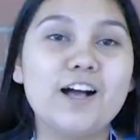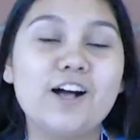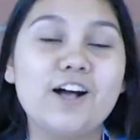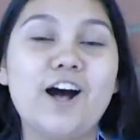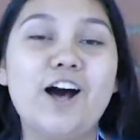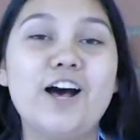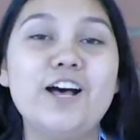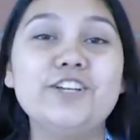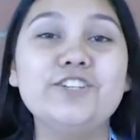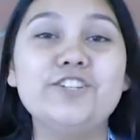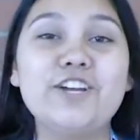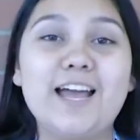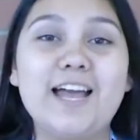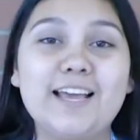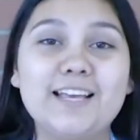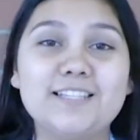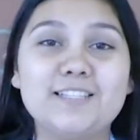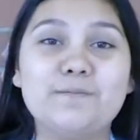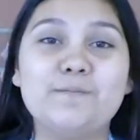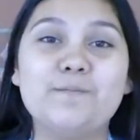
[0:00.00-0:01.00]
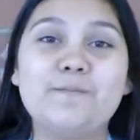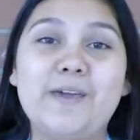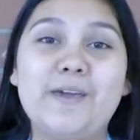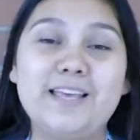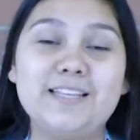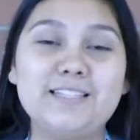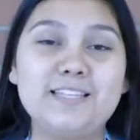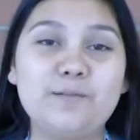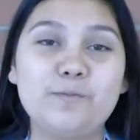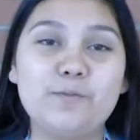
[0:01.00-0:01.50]
College Track is an
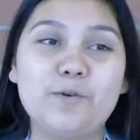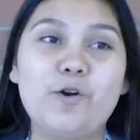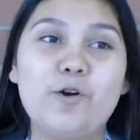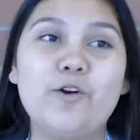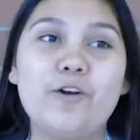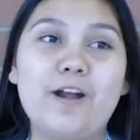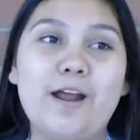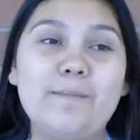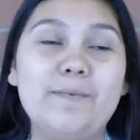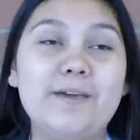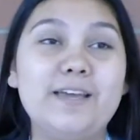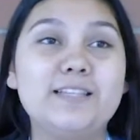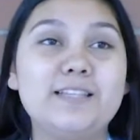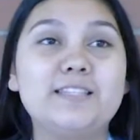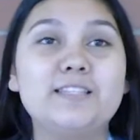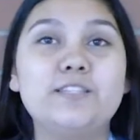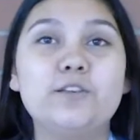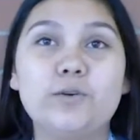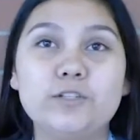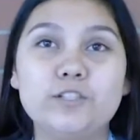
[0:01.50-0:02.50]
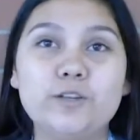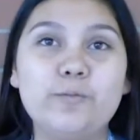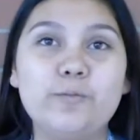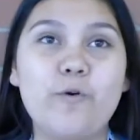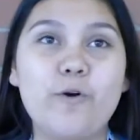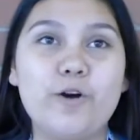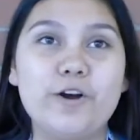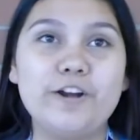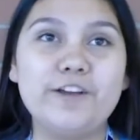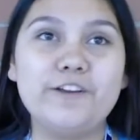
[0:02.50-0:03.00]
amazing program. It's so
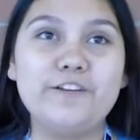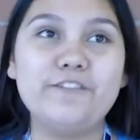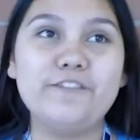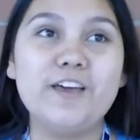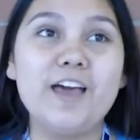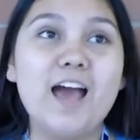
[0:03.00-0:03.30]
supportive.